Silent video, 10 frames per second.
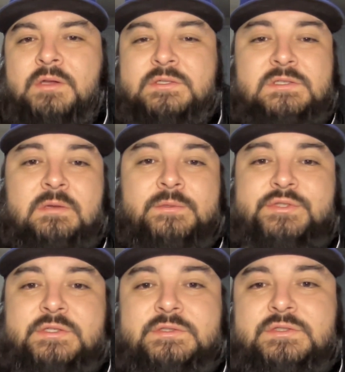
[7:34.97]
You're just going to miss
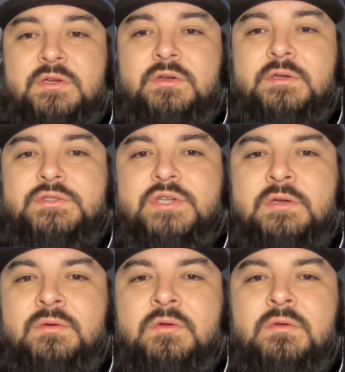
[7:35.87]
Justin Turner in
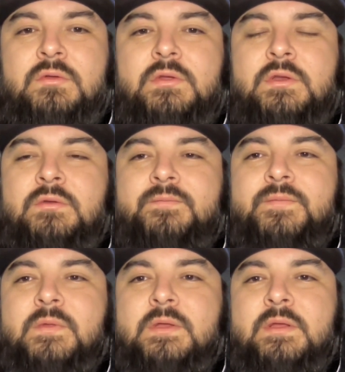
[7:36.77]
general. You know,
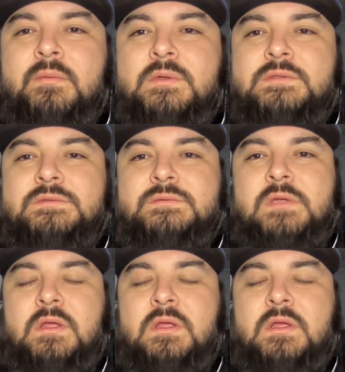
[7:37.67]
like he was,